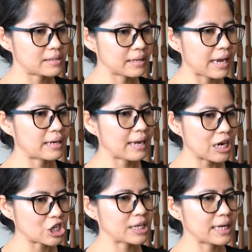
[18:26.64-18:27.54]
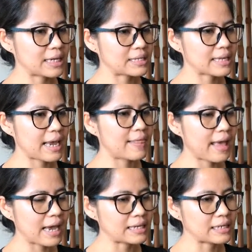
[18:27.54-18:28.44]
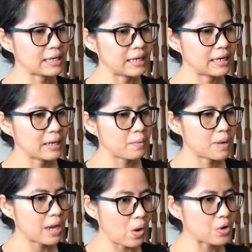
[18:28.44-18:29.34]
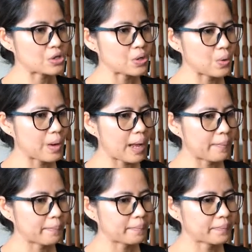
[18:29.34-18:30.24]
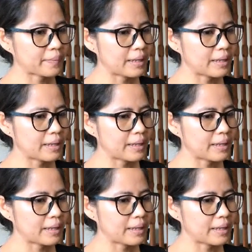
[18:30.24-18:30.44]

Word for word: can actually say that we are also um,